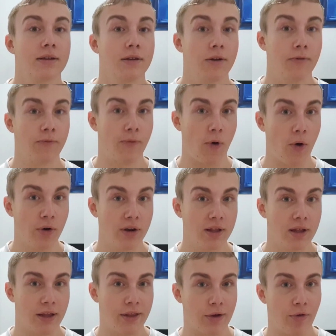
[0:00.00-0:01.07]
the
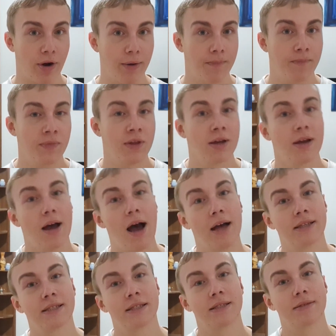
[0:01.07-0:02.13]
fourth category
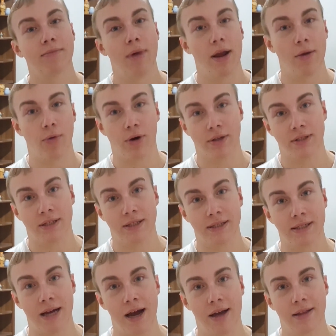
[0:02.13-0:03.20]
has many words
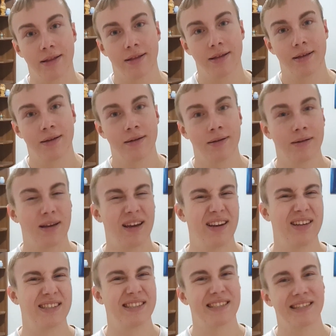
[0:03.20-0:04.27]
inside. It
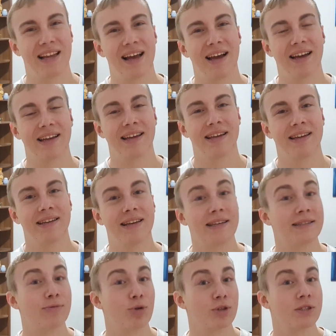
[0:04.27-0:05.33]
is like,
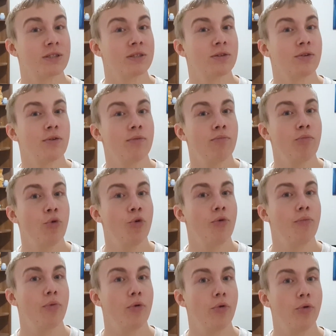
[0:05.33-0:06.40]
this was mu,
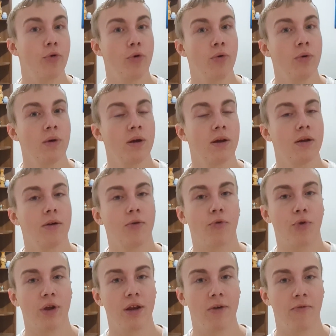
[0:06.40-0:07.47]
bu, nu,
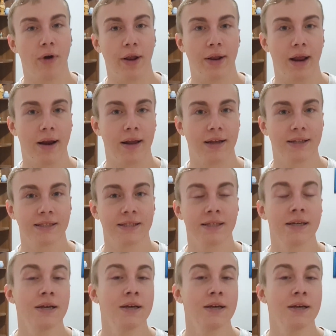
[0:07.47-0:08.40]
3 different endings.